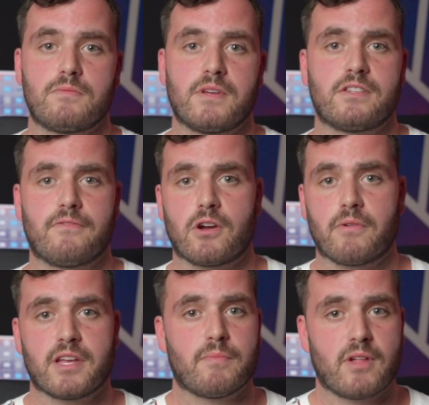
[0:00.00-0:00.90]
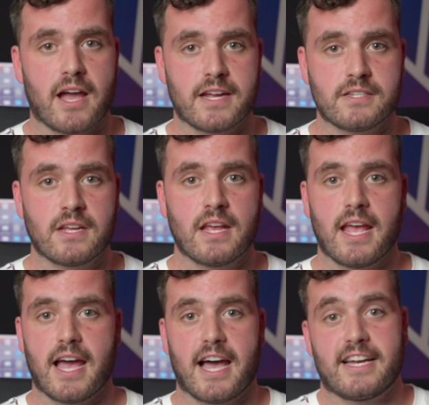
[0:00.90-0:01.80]
Because if you're going in blind,
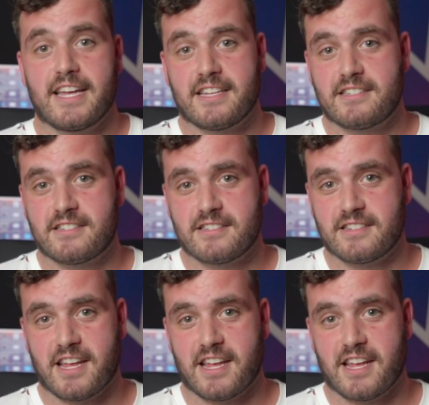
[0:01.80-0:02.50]
it's